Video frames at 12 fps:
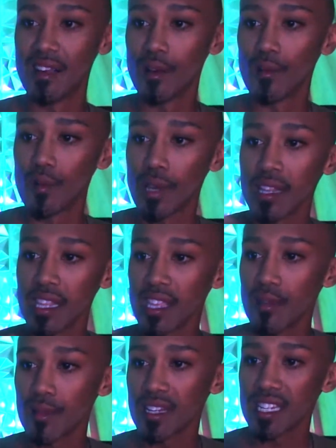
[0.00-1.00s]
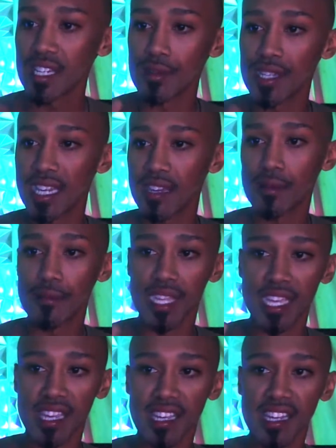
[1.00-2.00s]
What he wished to tell
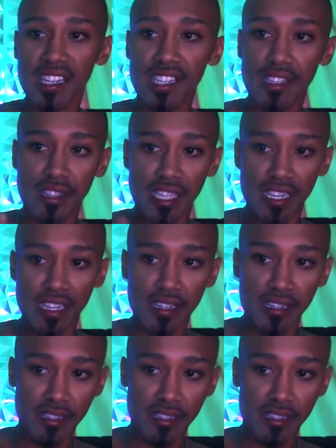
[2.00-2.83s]
me. I got you, Lena.